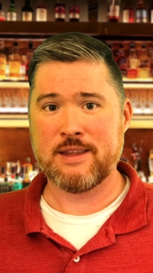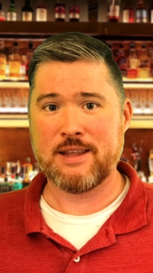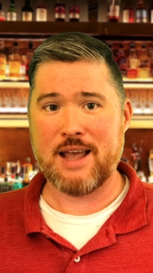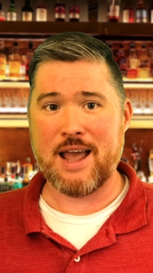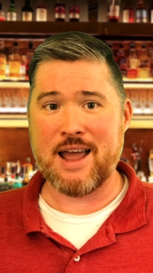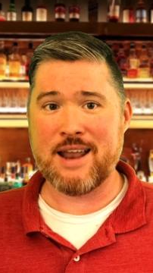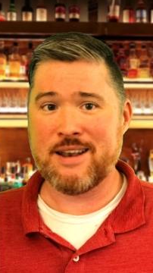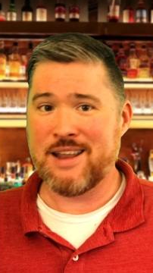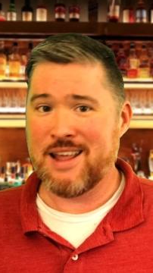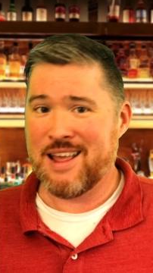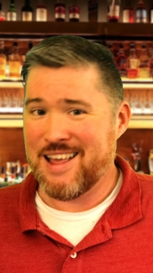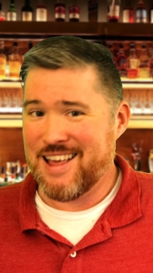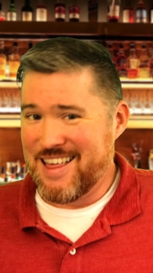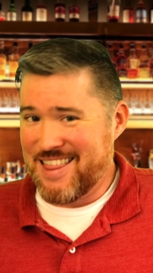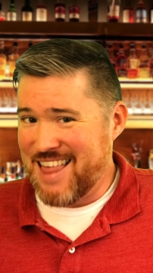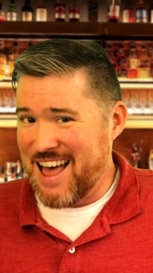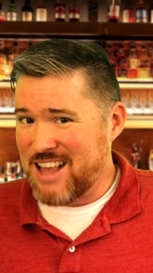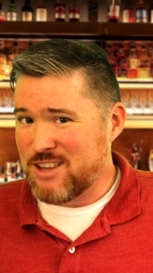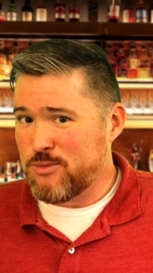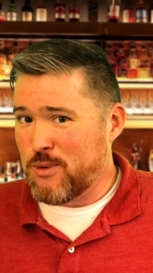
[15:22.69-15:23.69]
And
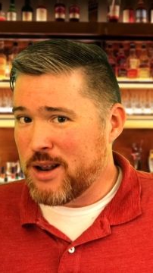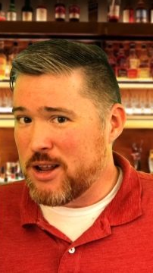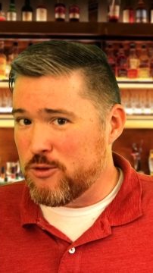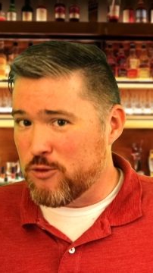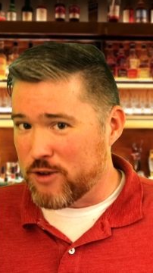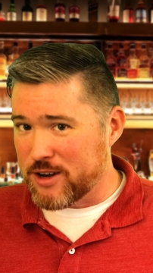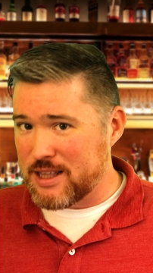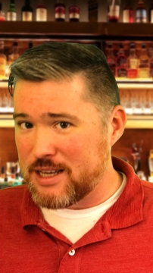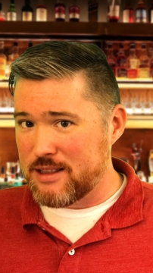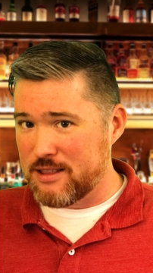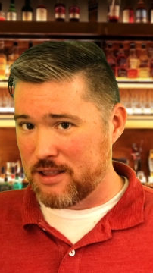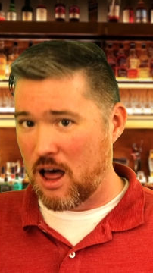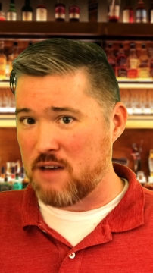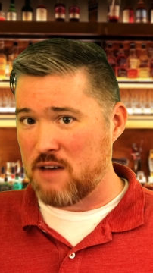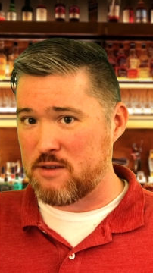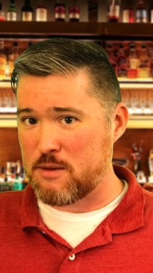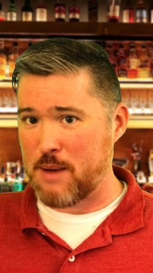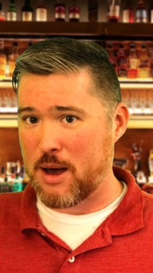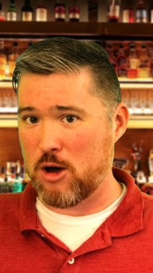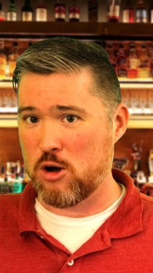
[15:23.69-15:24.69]
that's what I really
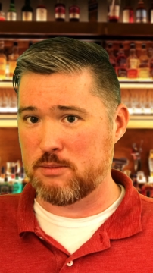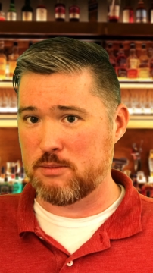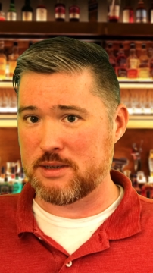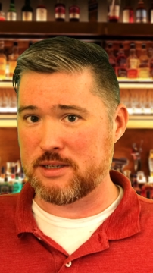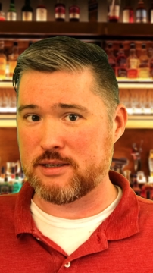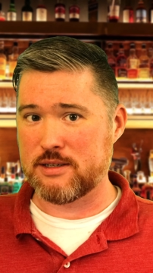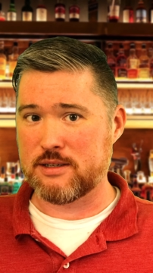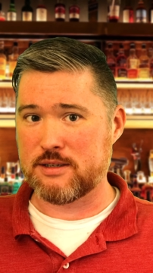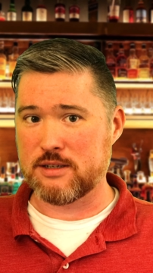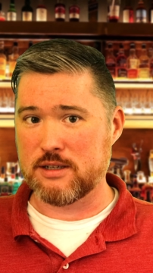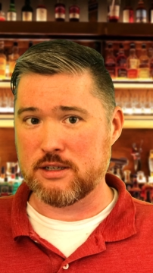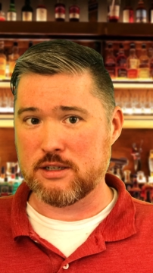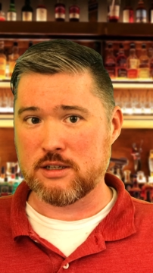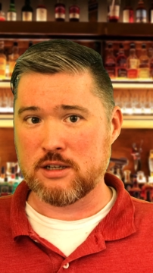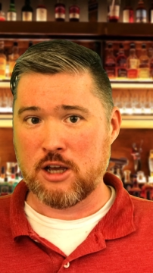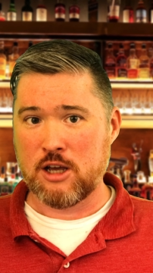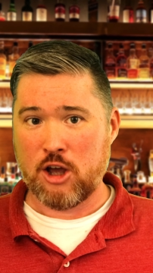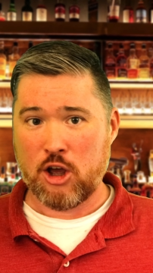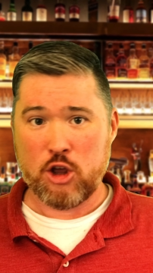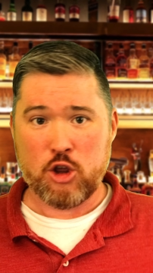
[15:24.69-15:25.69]
love about Home Assistant.
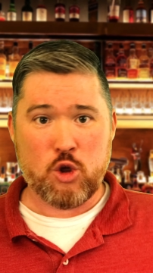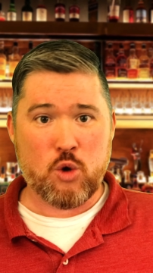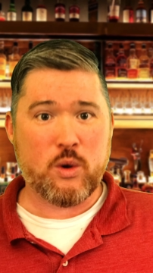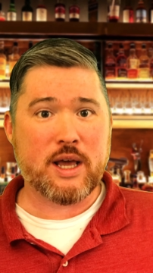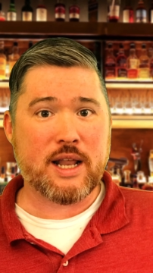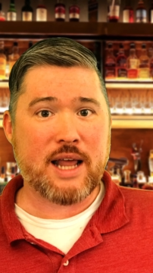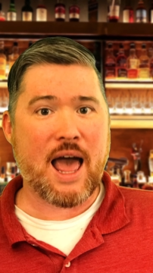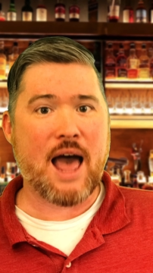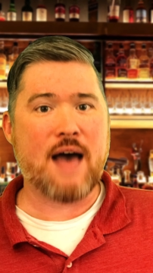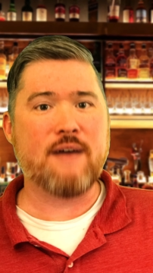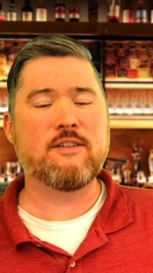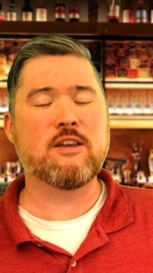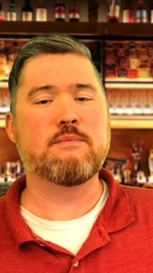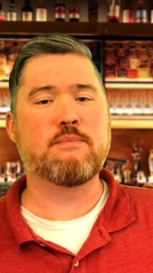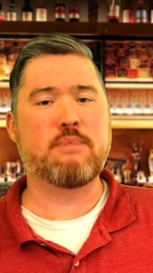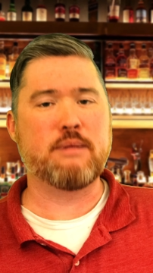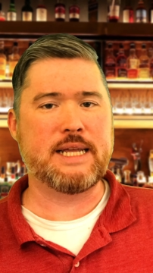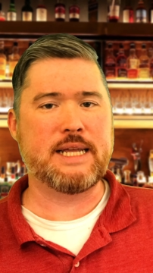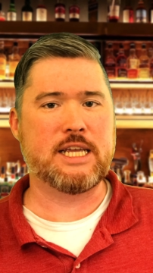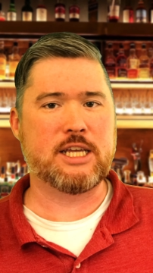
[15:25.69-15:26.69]
You get to have
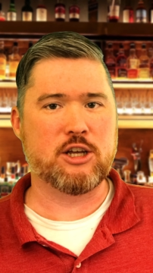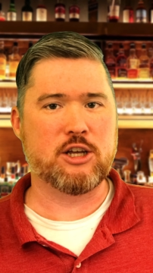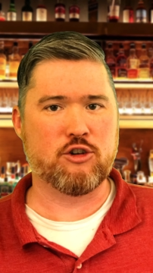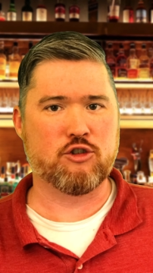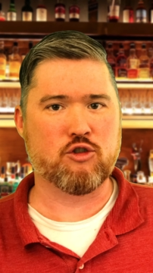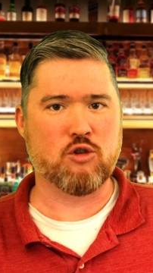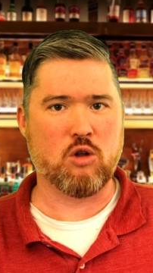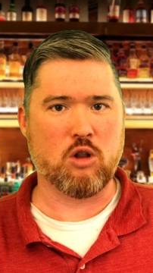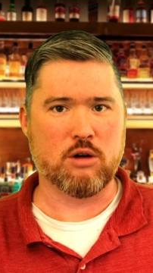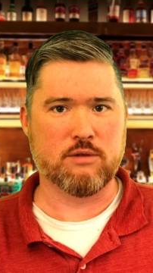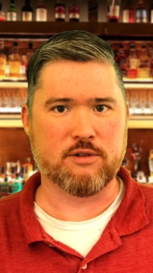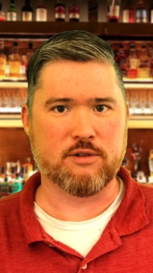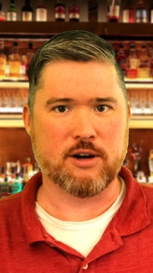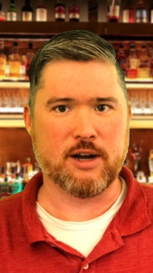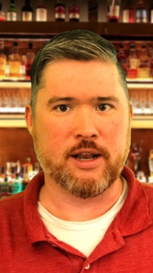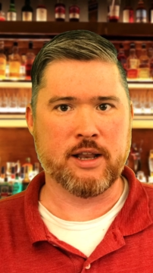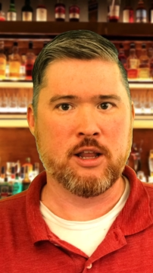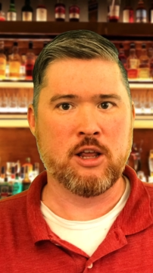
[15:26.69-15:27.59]
complete control over it.